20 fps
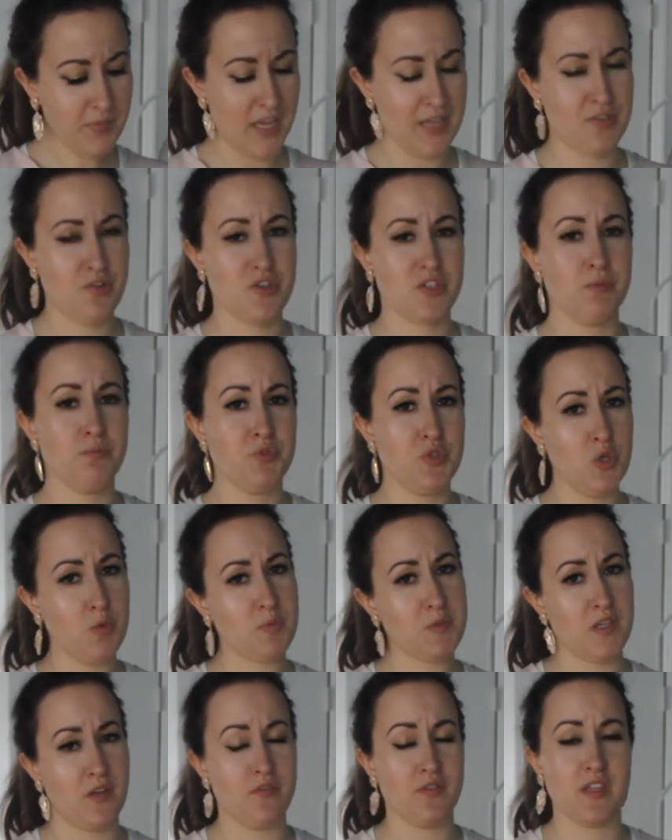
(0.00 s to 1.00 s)
I saw some
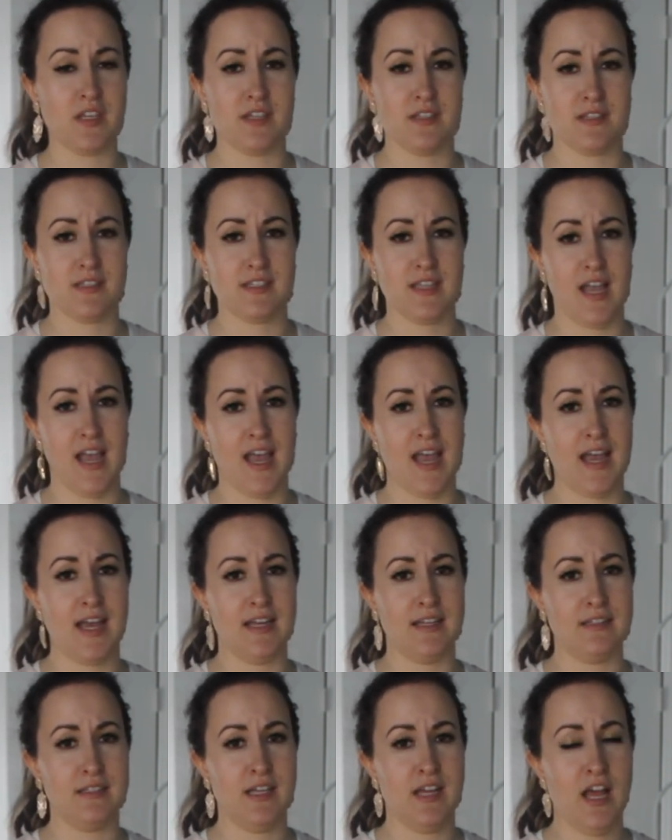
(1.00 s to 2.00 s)
dupes of this
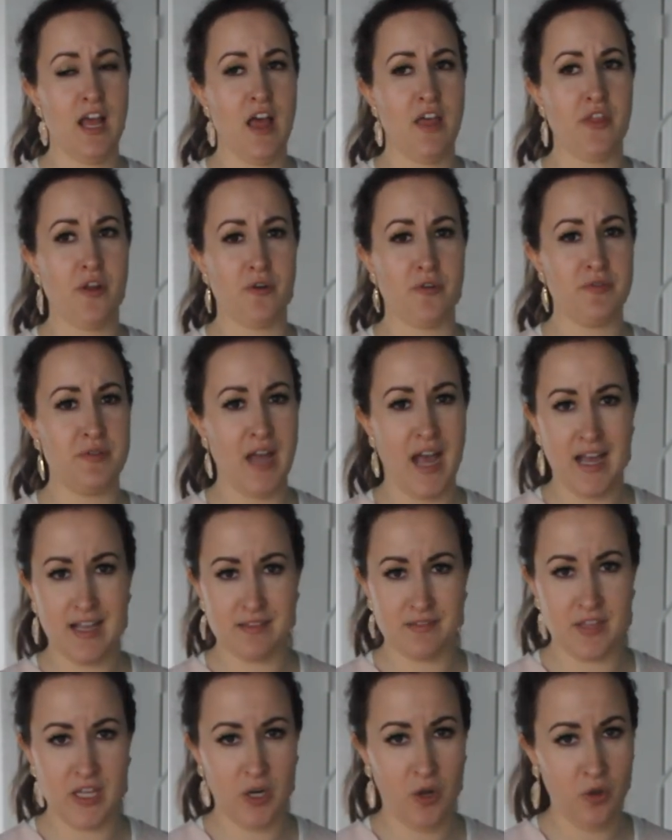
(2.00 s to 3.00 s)
and they're
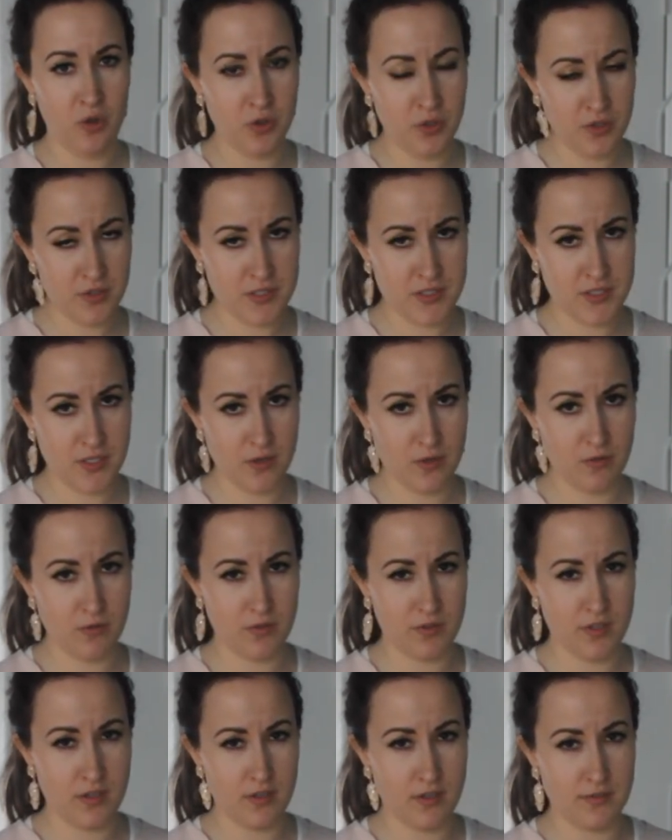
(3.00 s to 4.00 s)
not they don't look
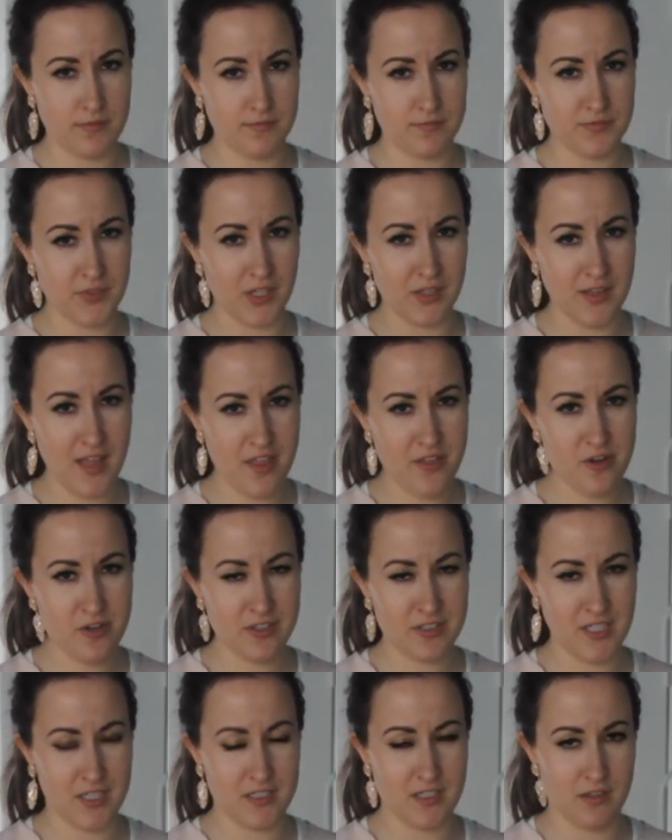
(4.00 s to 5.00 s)
so the the
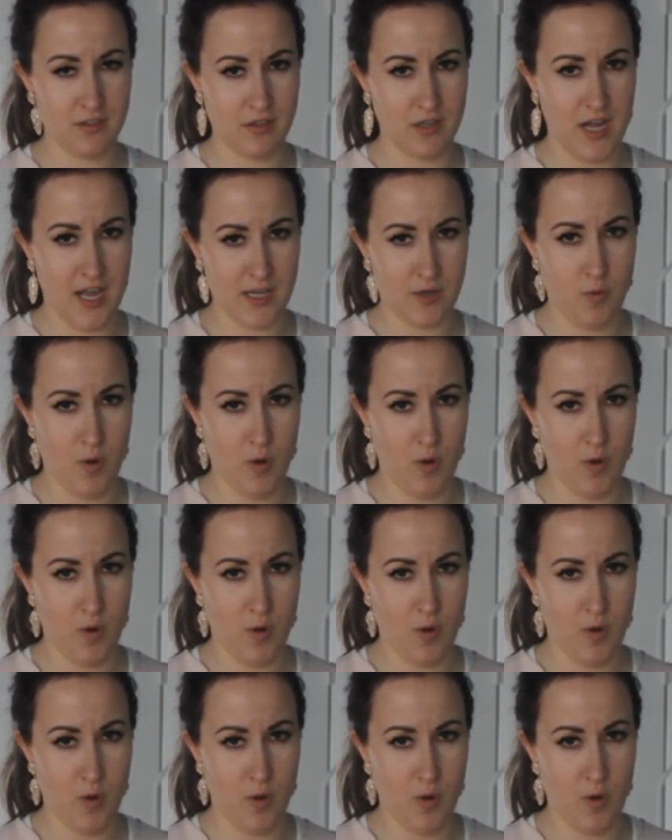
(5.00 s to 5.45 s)
leather doesn't look high